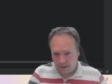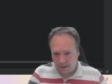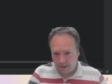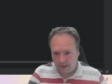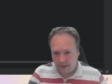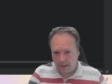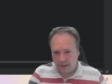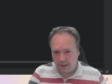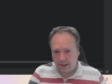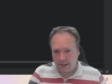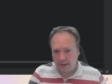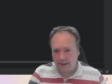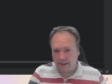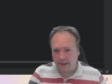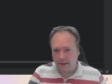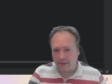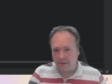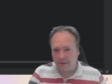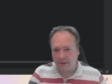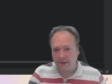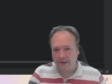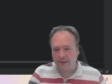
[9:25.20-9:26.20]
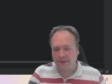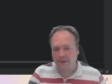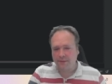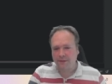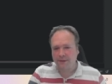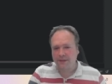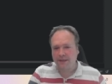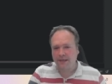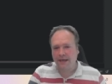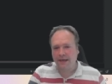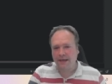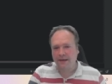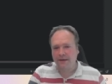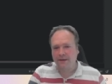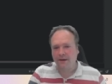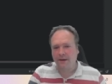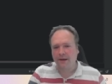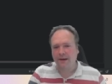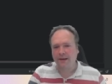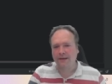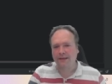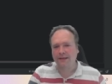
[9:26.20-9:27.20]
and then I want some cyan
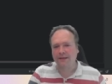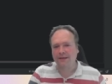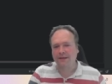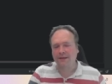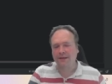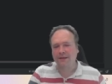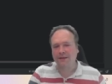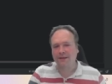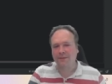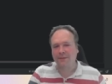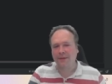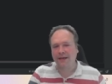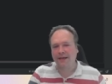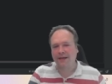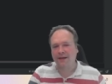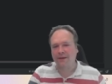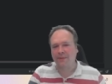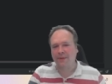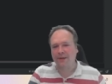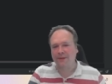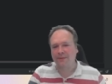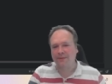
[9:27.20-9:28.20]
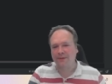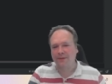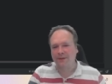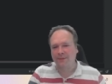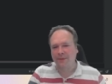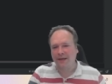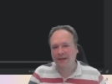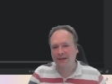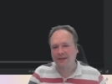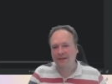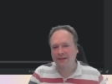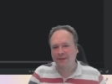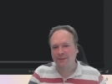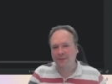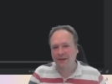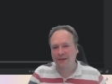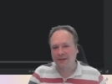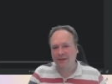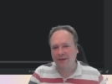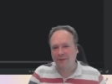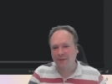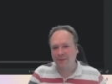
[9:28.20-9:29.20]
color. This just to make it a bit spicy,
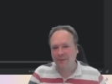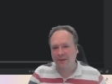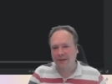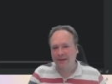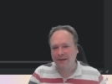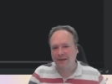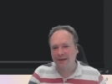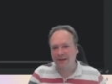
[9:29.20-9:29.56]
spice it up a bit.